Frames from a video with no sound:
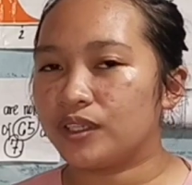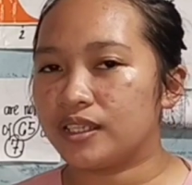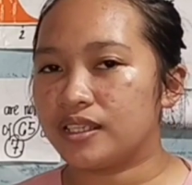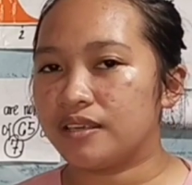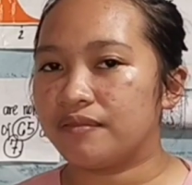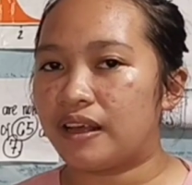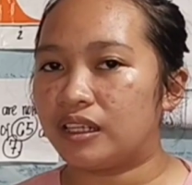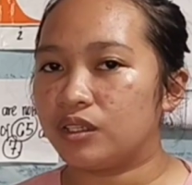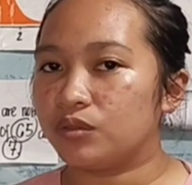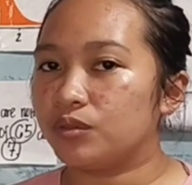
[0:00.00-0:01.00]
or the
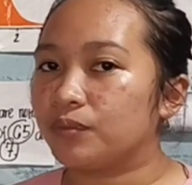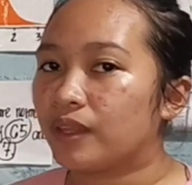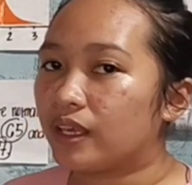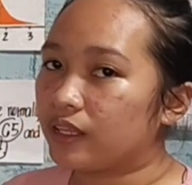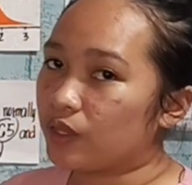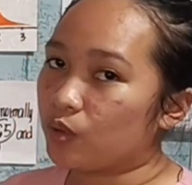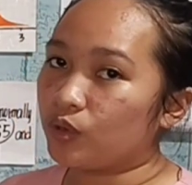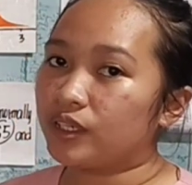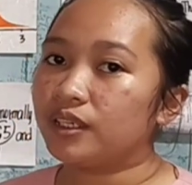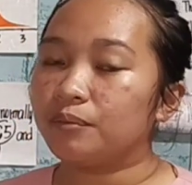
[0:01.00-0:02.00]
z-value in
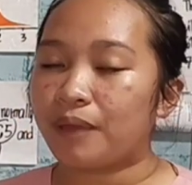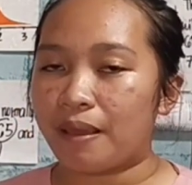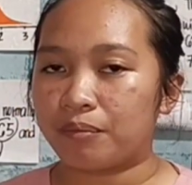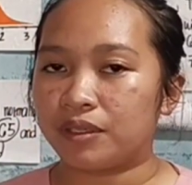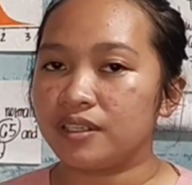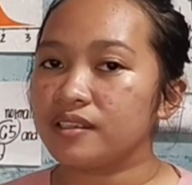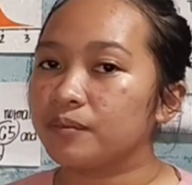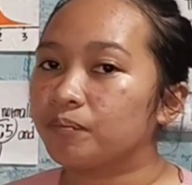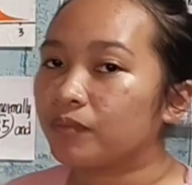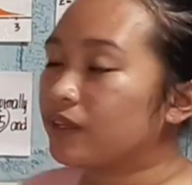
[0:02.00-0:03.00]
your papers,